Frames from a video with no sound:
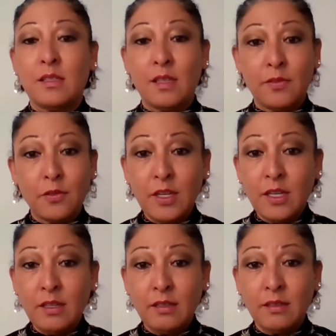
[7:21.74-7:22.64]

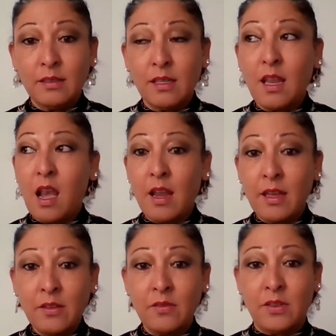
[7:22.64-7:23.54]
suffering.
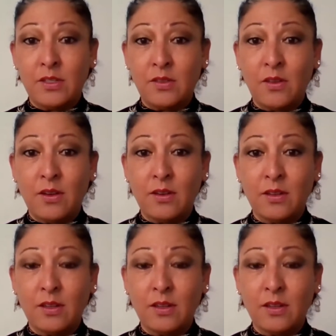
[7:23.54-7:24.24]
None of us are.